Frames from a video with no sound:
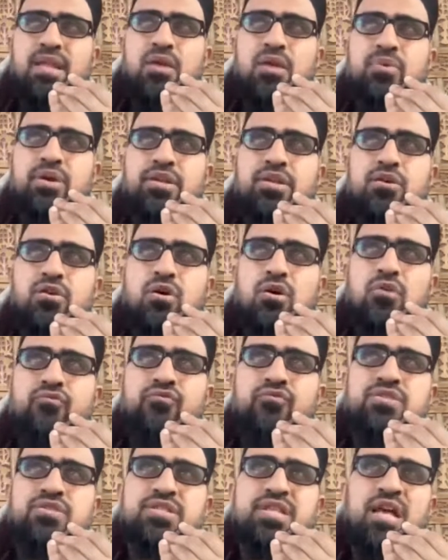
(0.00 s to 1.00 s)
we had a
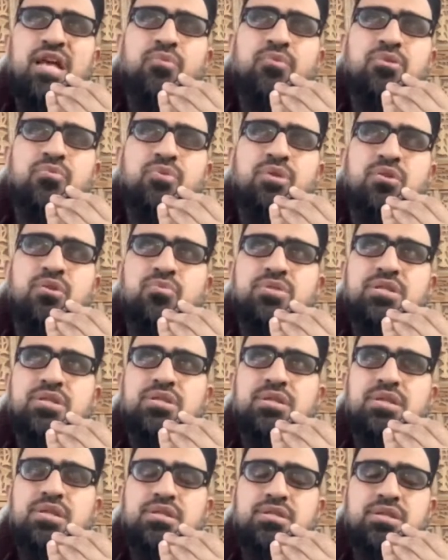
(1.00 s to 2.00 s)
conference there when I was
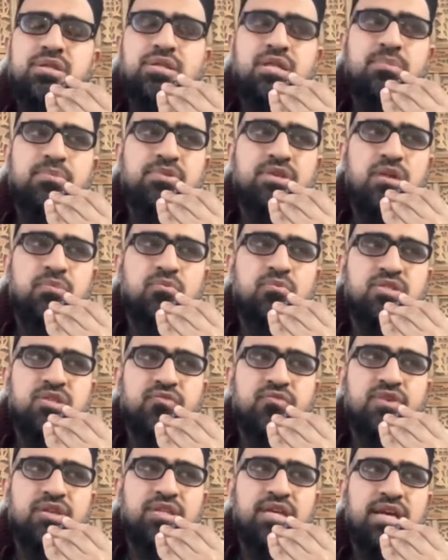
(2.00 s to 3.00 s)
in Tanim with Al Mustafa.